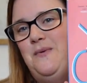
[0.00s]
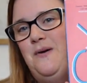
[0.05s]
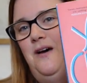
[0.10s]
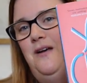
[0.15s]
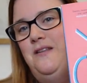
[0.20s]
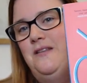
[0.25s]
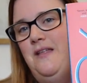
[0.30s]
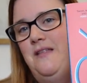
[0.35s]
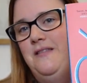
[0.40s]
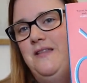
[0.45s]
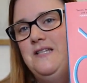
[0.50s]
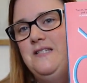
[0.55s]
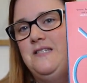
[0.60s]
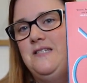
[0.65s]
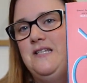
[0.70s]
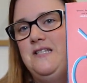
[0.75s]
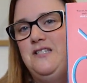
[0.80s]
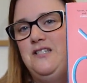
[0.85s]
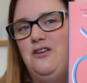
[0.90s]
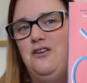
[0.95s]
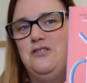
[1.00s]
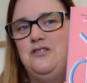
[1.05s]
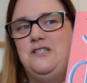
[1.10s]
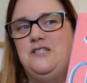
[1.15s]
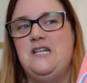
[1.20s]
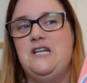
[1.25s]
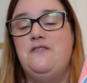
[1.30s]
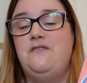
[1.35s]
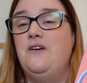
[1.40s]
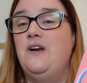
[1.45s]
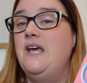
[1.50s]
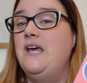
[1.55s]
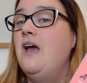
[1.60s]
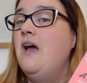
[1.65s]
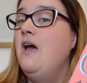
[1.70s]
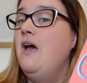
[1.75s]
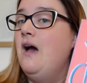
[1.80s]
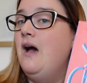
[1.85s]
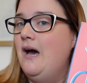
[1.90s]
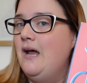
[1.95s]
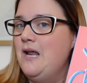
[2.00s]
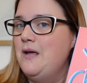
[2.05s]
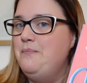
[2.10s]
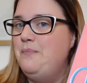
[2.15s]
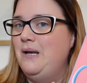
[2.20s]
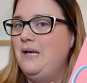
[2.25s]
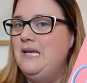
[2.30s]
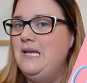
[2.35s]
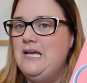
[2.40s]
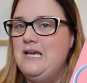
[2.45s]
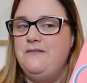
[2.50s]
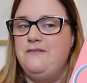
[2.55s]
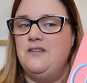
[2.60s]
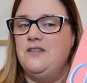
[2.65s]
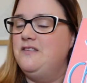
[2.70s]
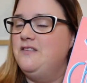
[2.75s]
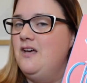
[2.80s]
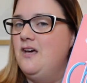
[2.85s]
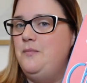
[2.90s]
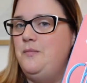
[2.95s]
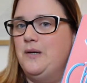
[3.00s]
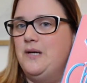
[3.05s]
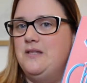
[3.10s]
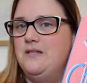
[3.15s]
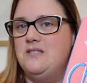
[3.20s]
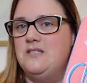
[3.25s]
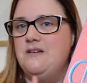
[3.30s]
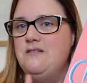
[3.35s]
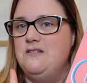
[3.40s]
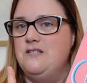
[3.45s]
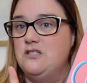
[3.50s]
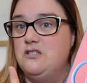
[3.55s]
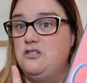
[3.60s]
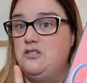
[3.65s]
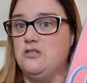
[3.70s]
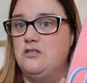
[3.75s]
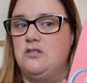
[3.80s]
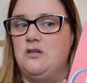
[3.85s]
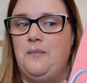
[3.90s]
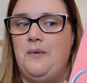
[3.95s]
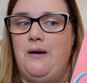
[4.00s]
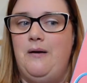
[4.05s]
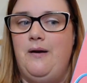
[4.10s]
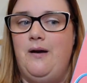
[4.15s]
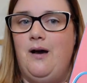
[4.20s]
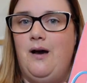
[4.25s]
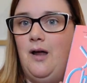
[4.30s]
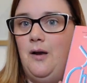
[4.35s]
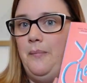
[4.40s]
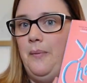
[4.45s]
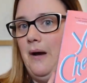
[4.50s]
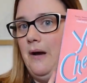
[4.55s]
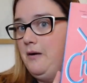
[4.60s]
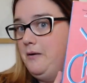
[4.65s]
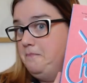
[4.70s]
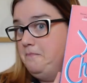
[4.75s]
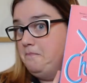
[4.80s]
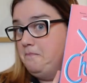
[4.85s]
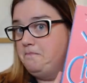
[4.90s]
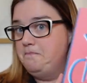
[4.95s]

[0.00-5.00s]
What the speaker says: Bird, and then this is Yours Cheerfully, and I believe the third book in the series has just come out in hardback.